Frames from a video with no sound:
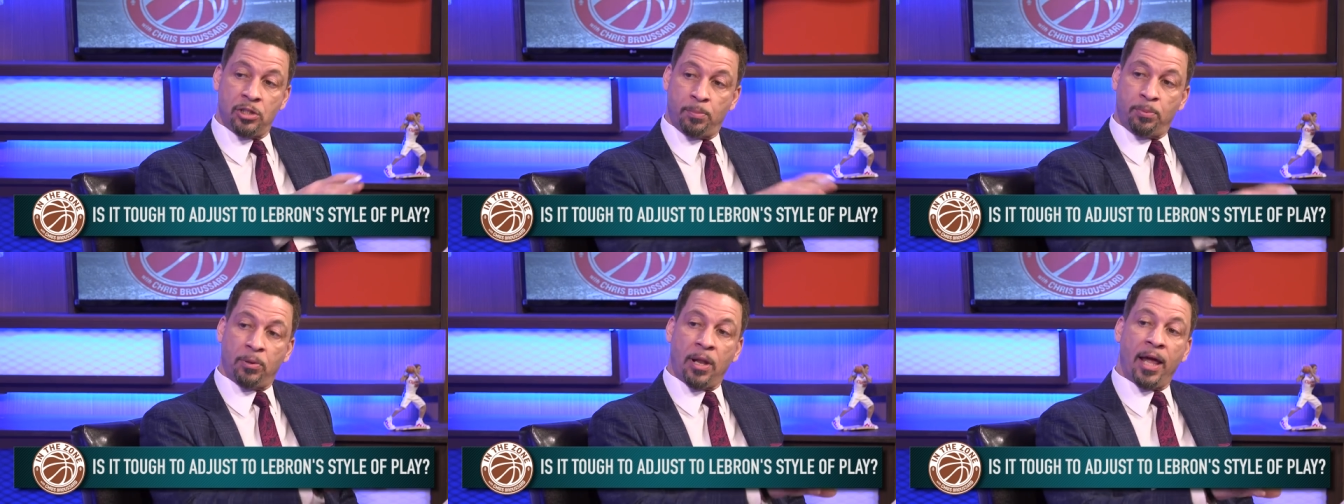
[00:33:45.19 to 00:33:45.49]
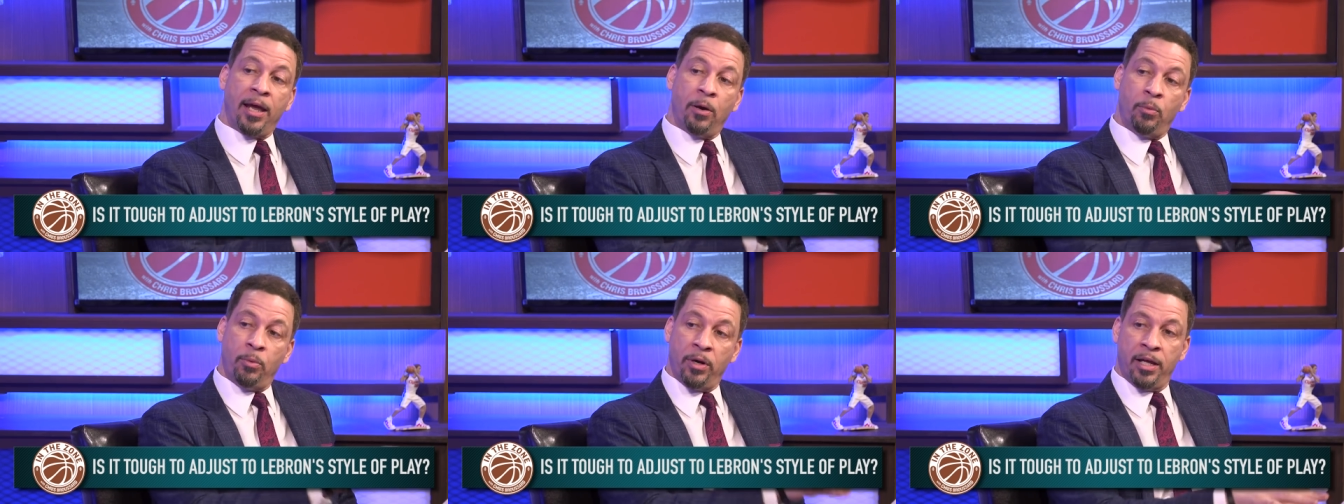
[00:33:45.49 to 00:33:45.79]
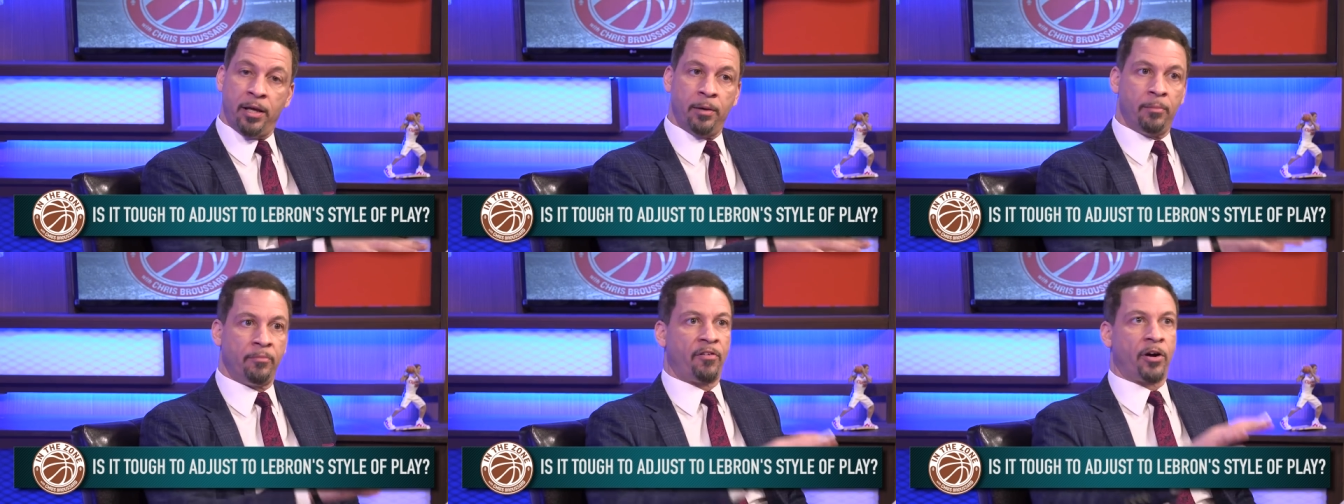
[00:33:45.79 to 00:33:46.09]
to playing with
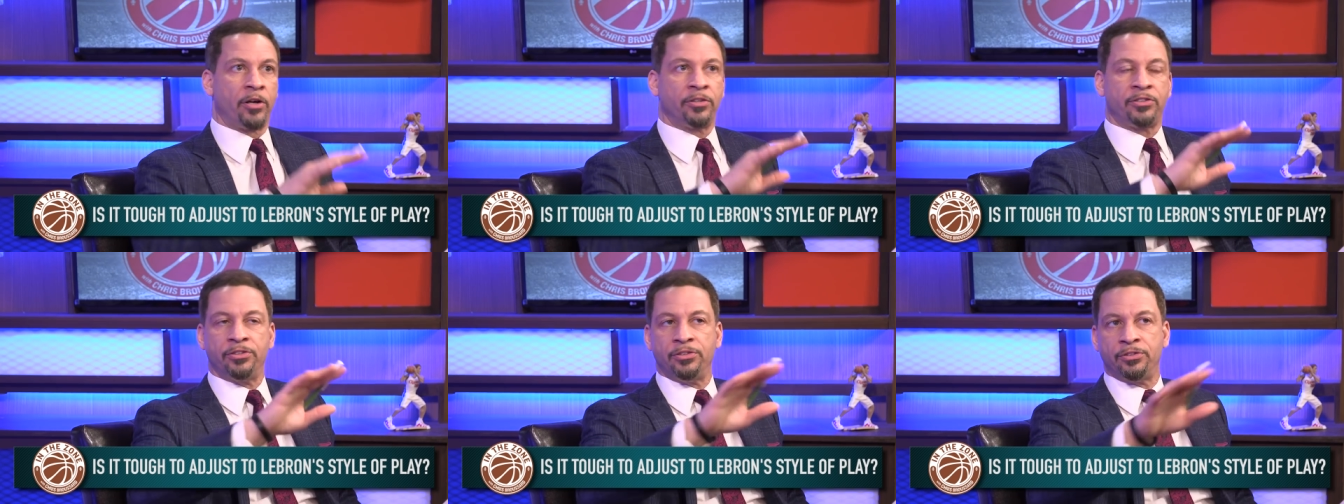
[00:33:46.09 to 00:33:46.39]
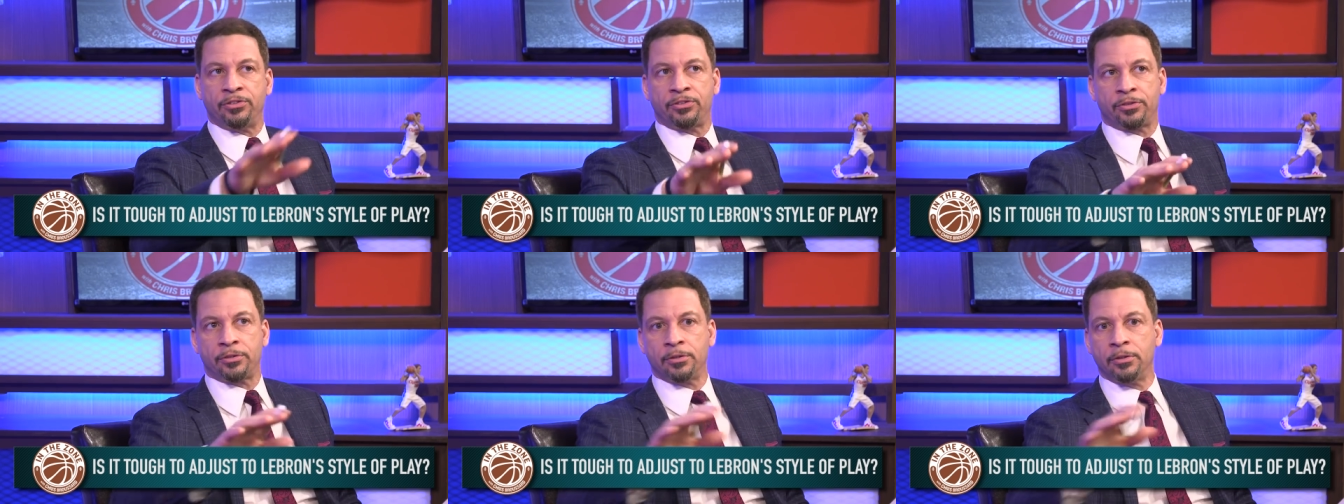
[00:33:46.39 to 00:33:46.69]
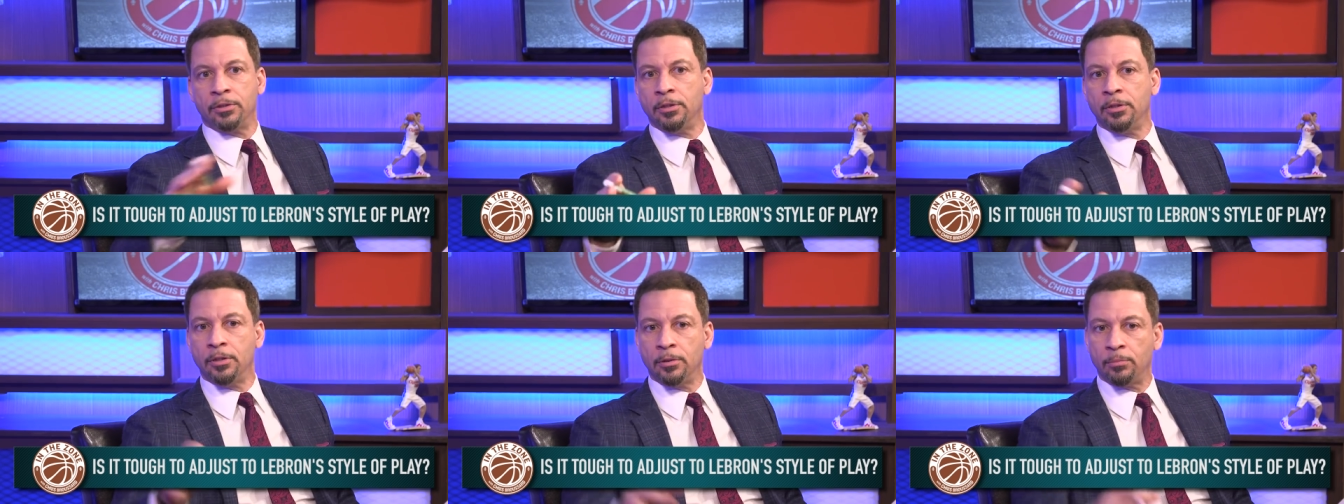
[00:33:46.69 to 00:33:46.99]
him versus
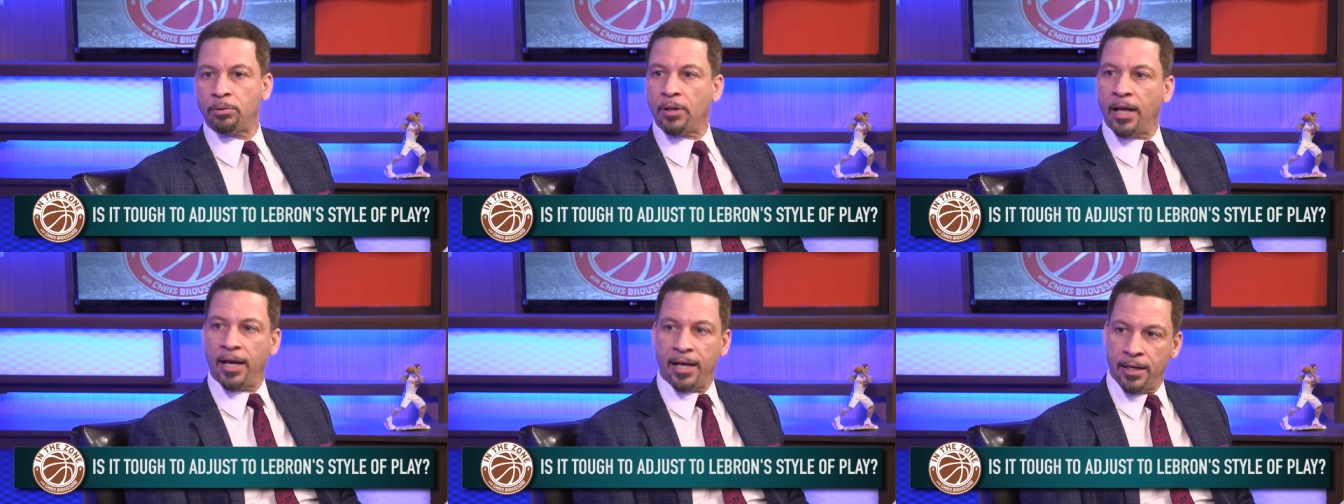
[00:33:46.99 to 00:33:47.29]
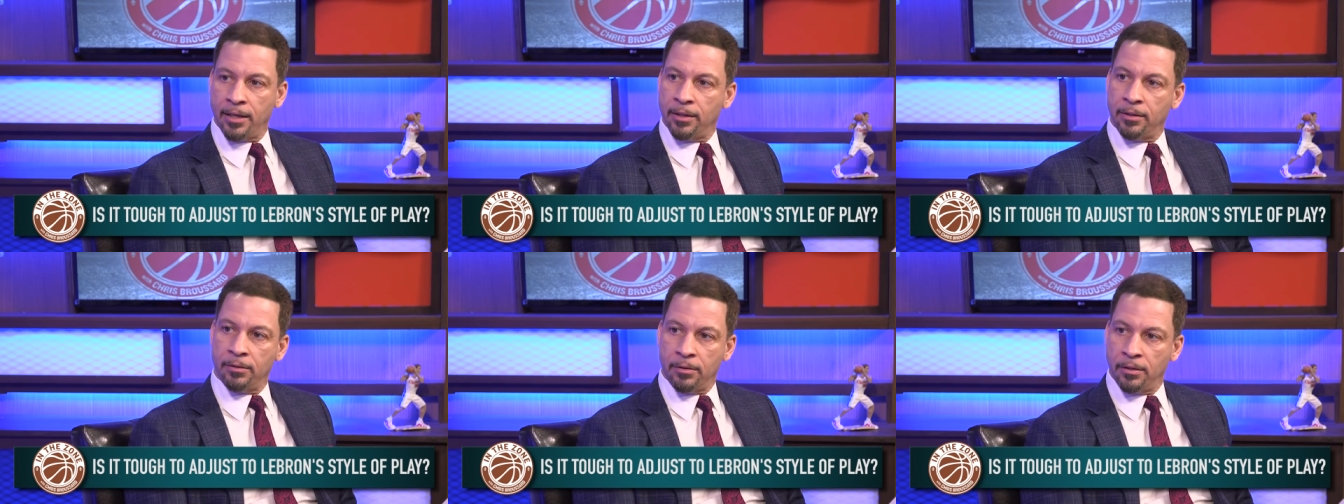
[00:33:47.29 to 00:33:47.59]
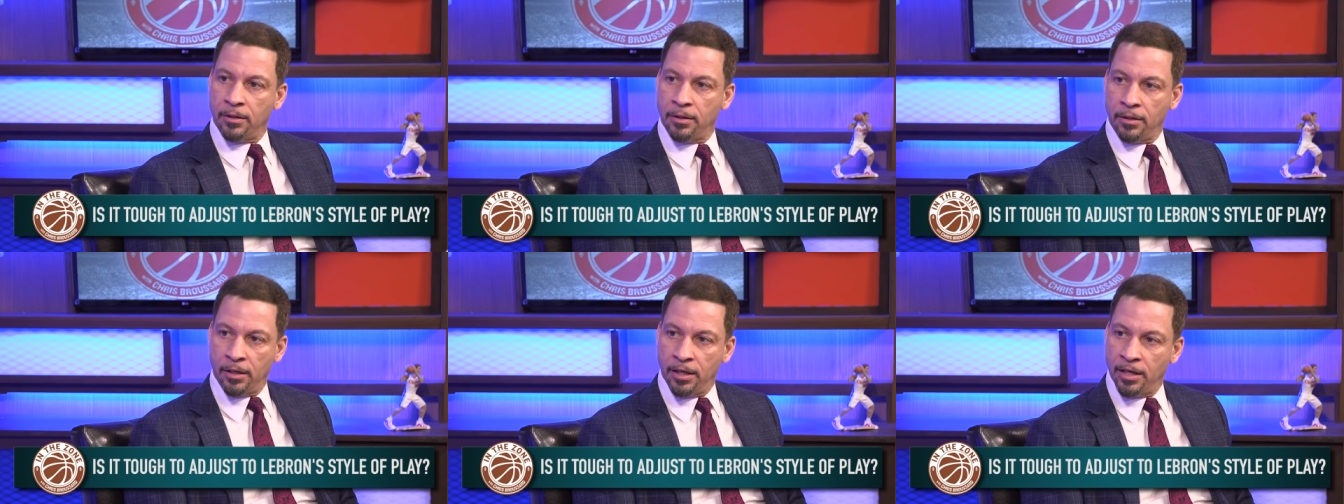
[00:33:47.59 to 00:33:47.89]

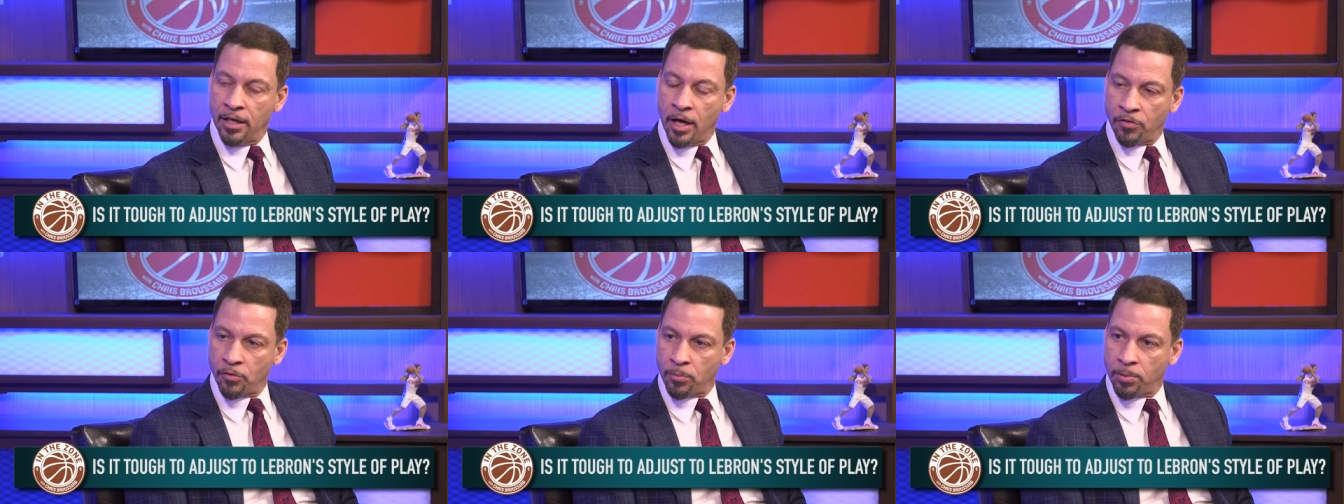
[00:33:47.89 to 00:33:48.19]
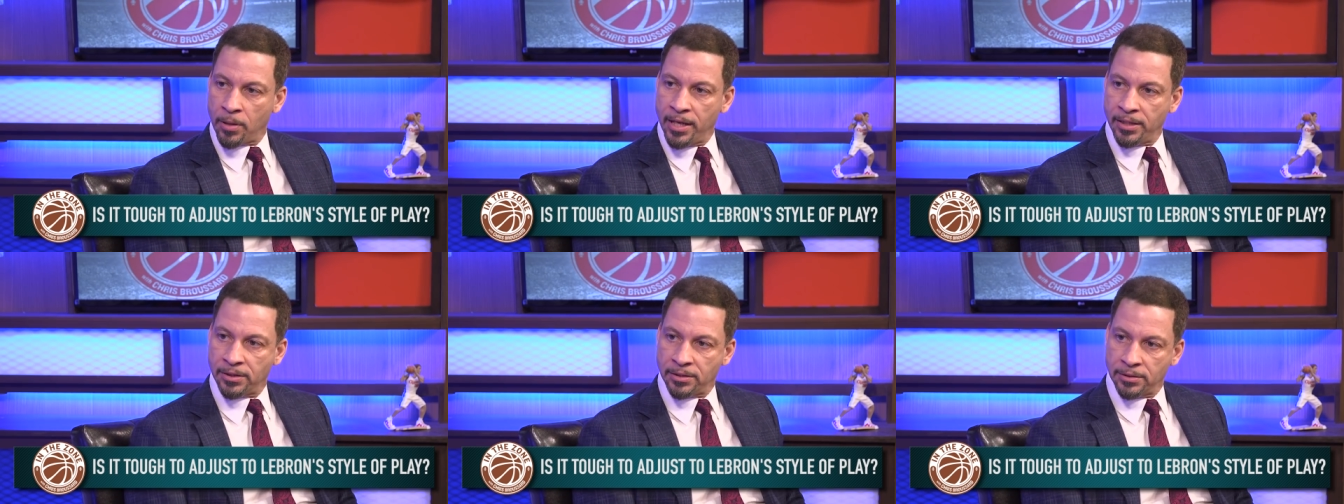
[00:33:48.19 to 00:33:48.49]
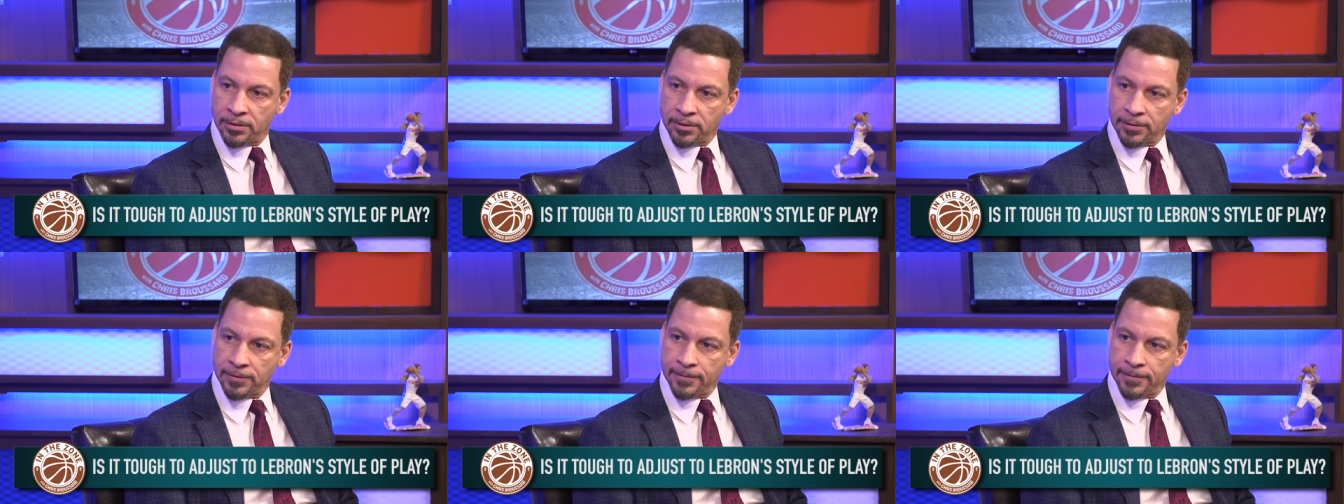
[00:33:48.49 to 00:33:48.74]
playing in other places?